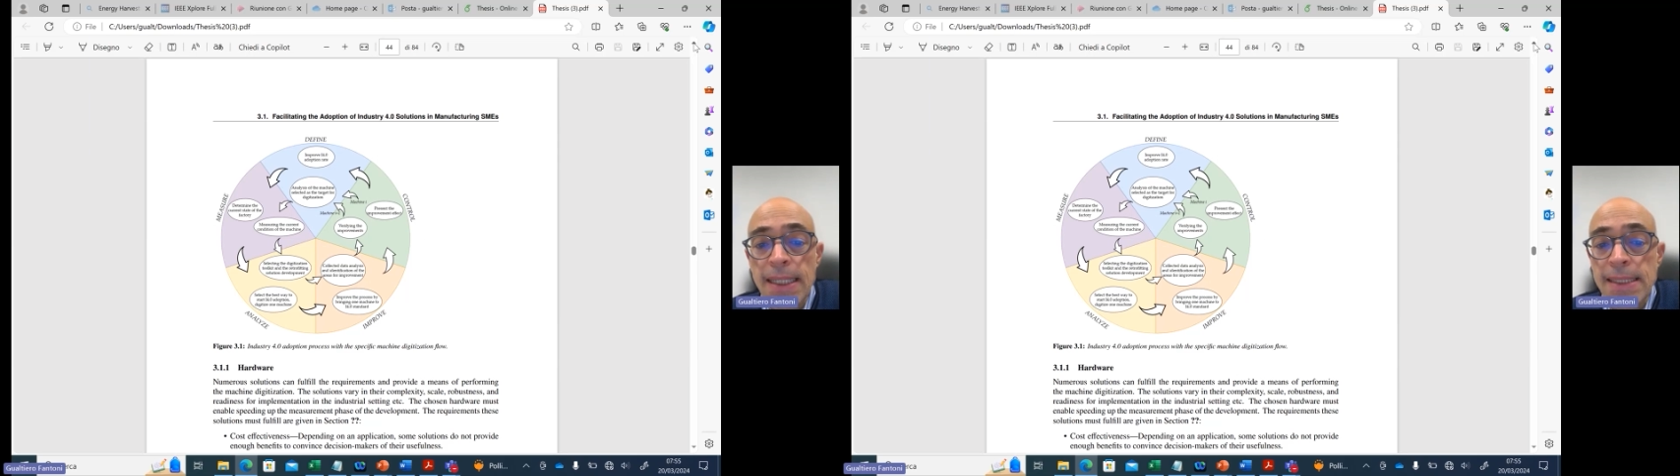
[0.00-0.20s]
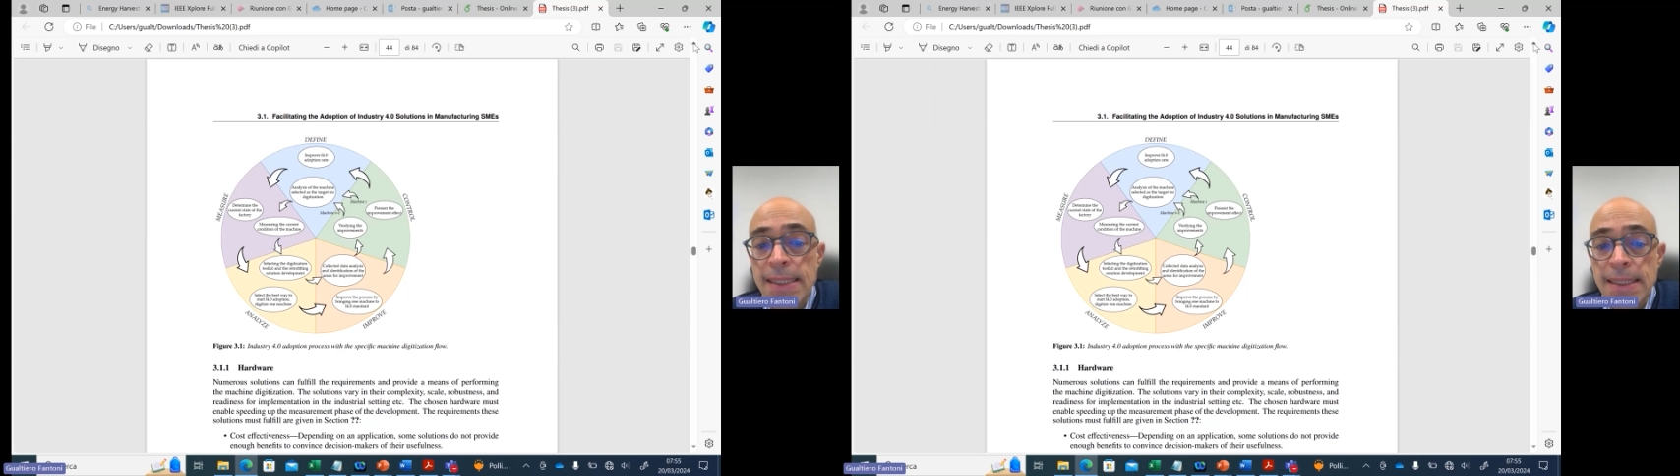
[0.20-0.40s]

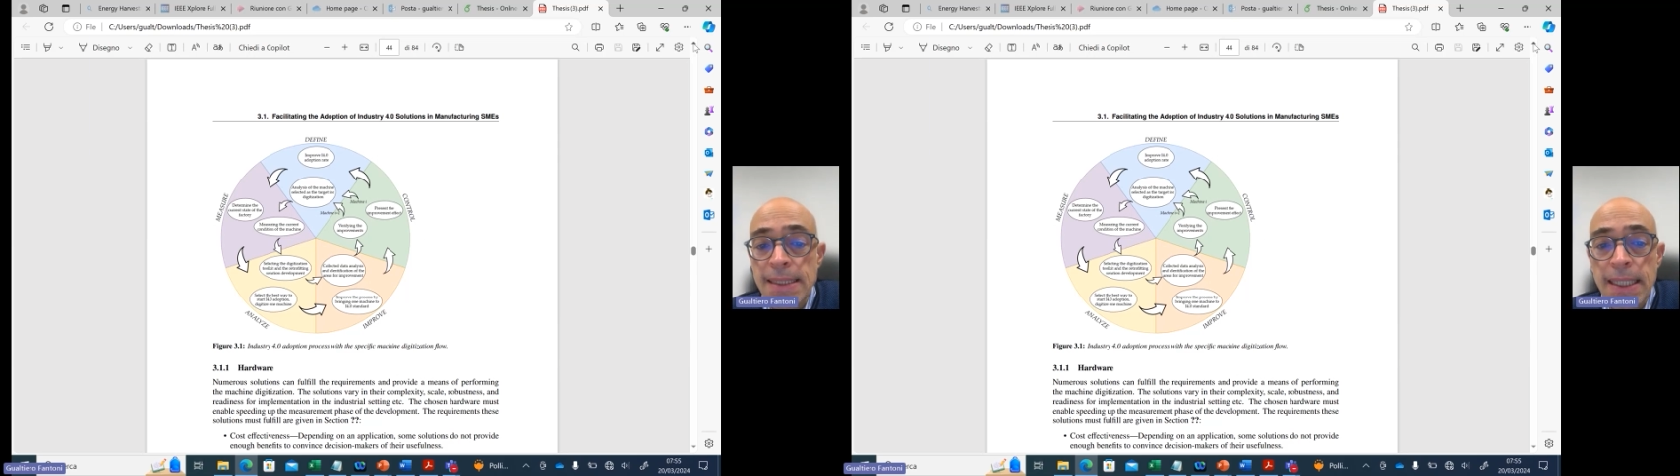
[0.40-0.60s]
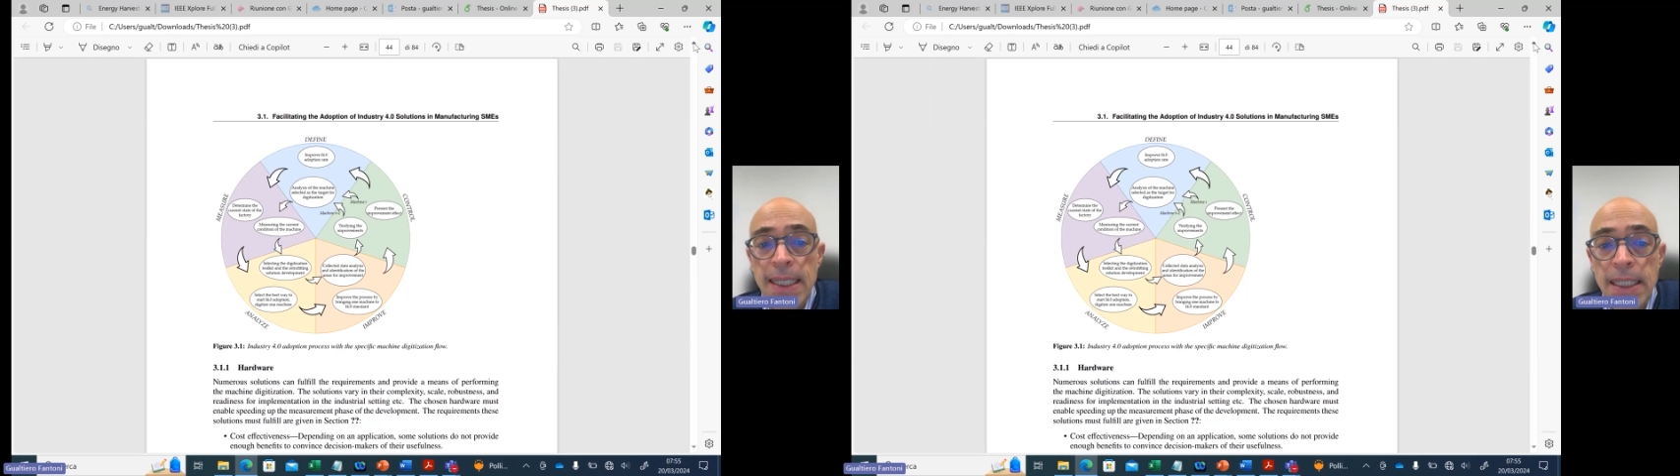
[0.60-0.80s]
is
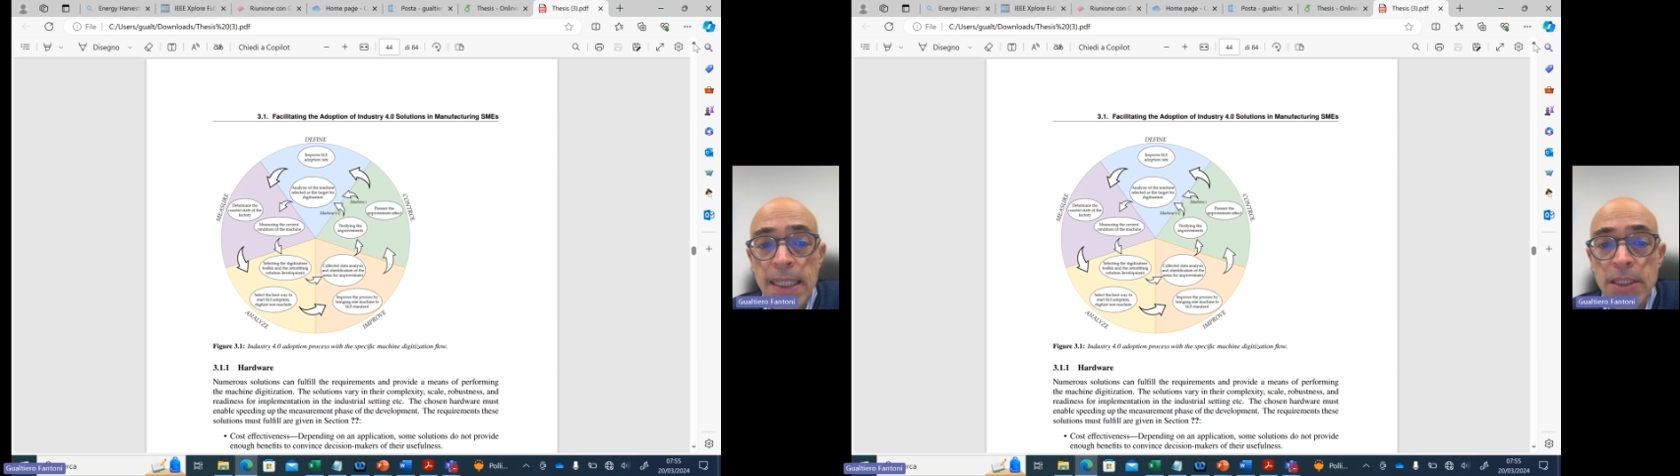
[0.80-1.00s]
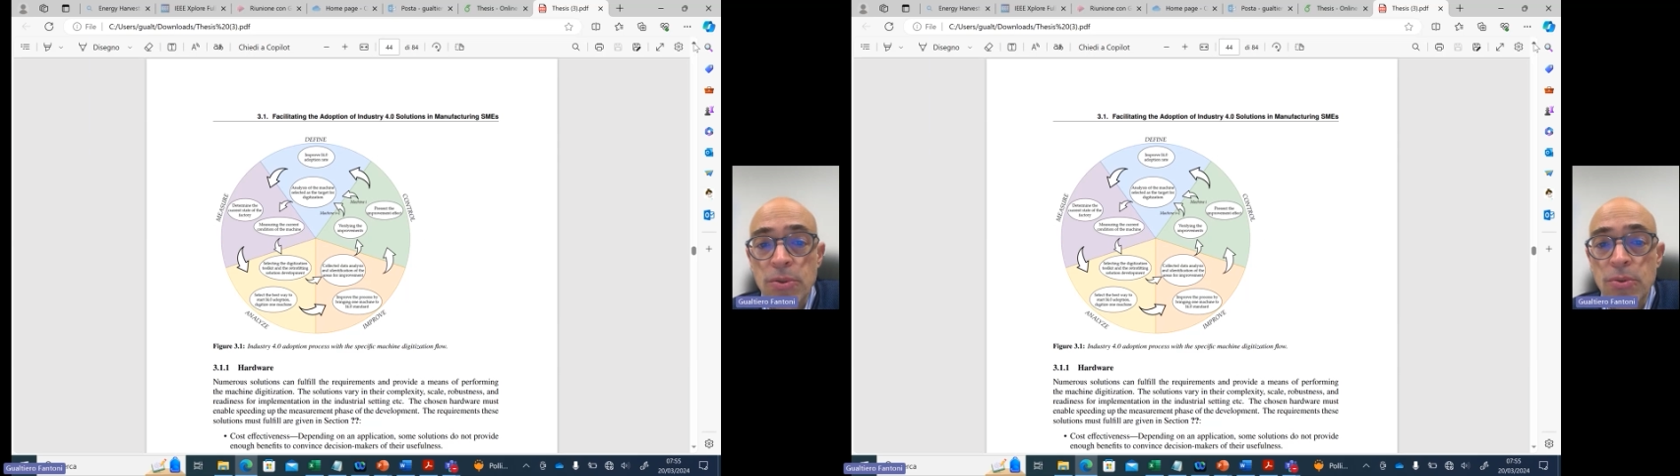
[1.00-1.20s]

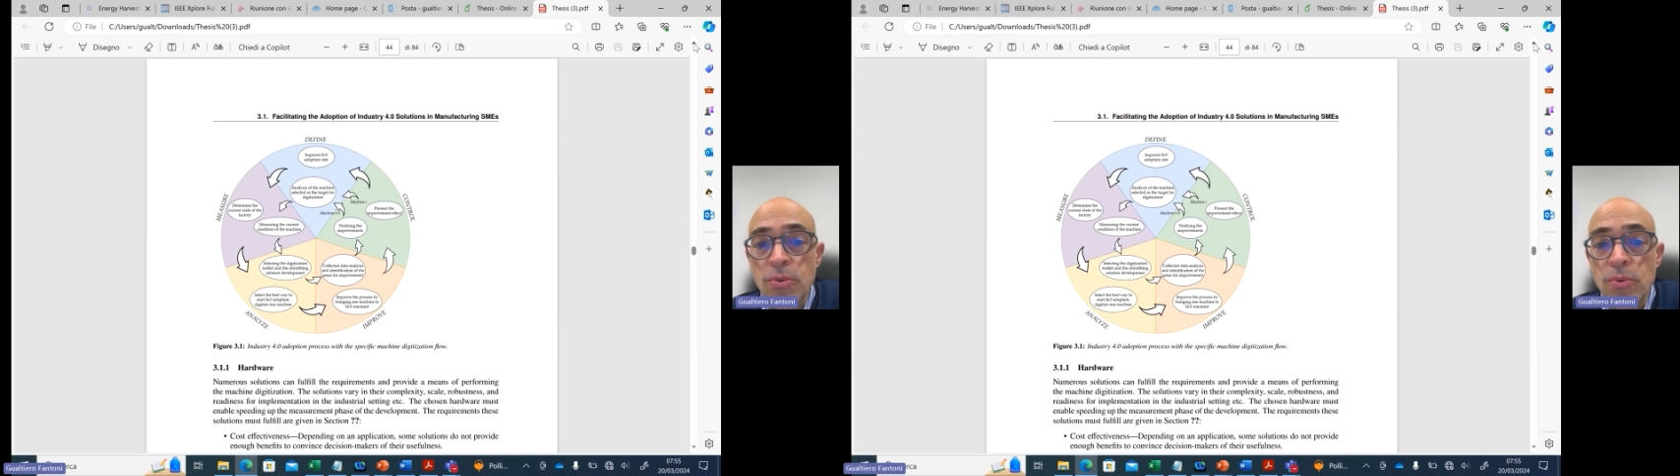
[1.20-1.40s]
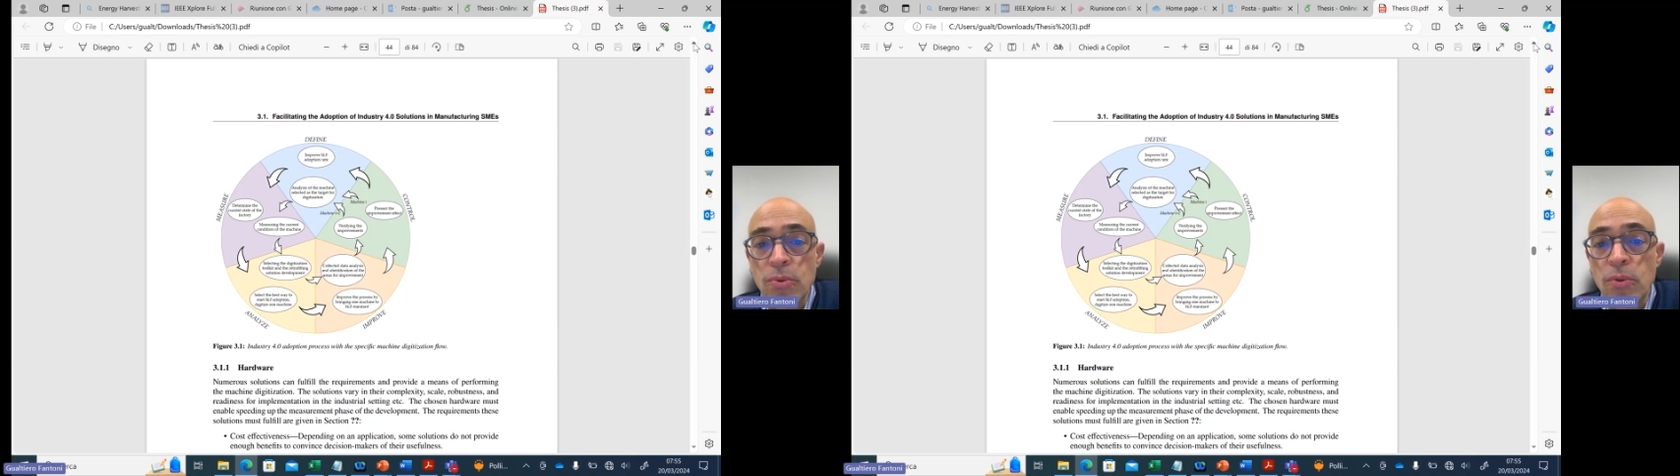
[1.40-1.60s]

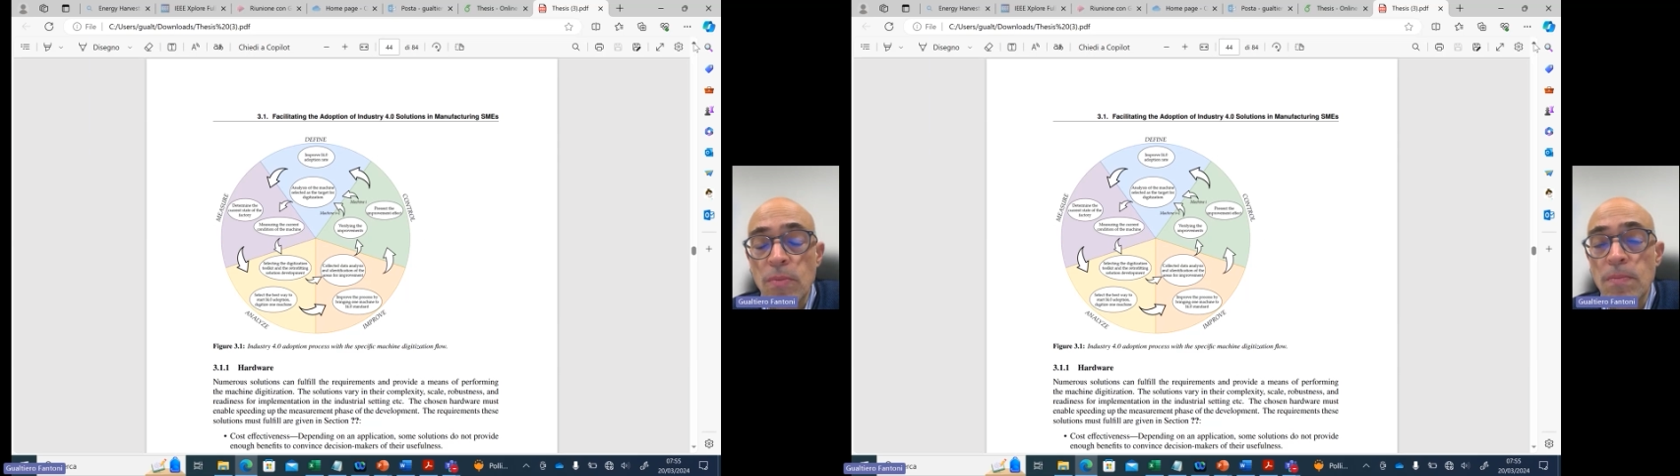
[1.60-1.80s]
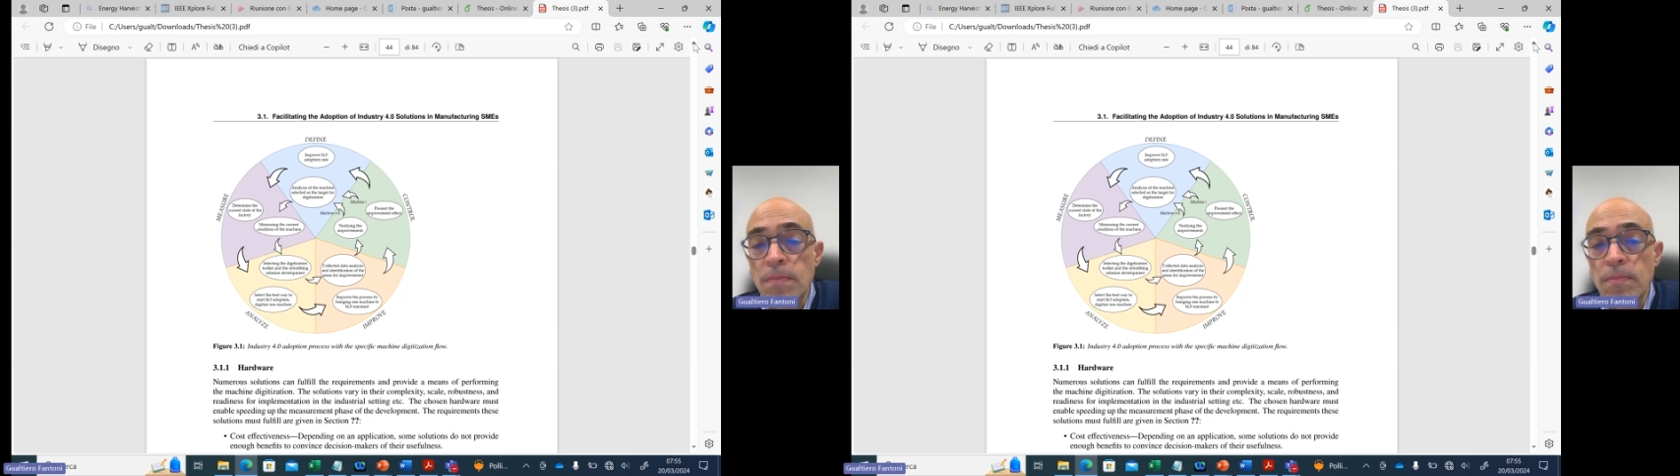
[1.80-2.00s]
to